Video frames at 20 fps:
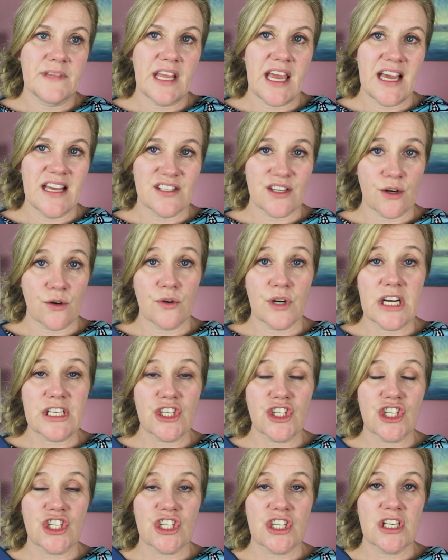as a
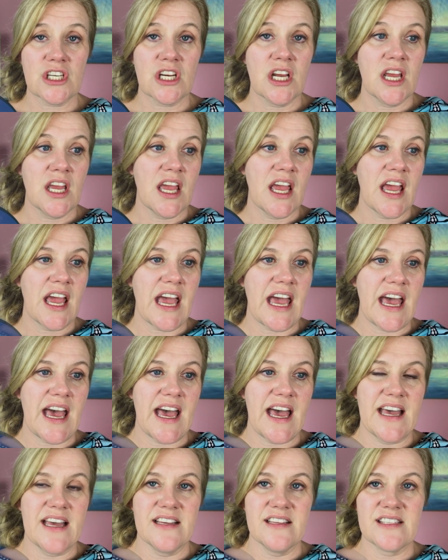crutch
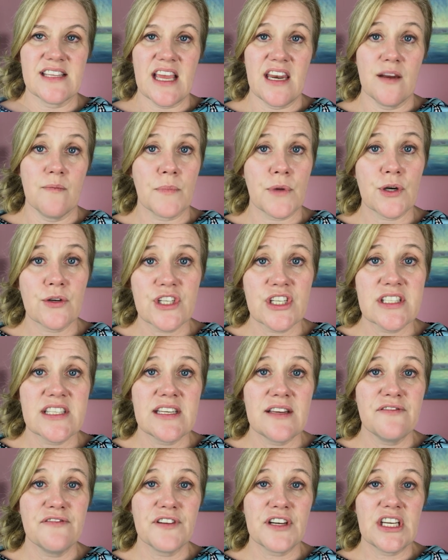as an
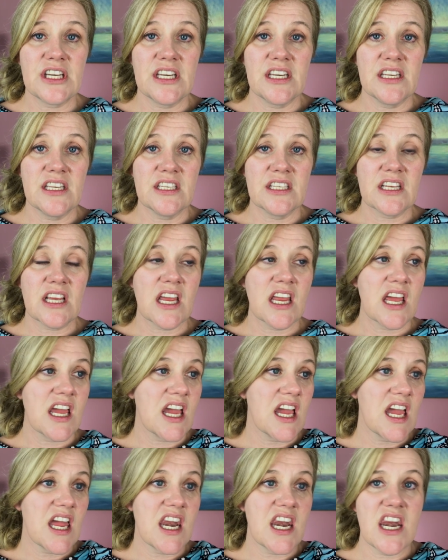emergency fund,
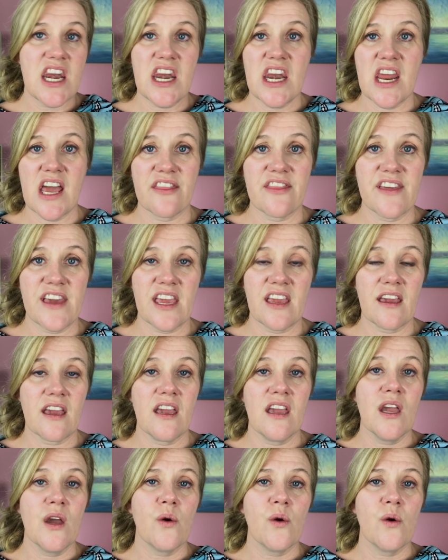nothing.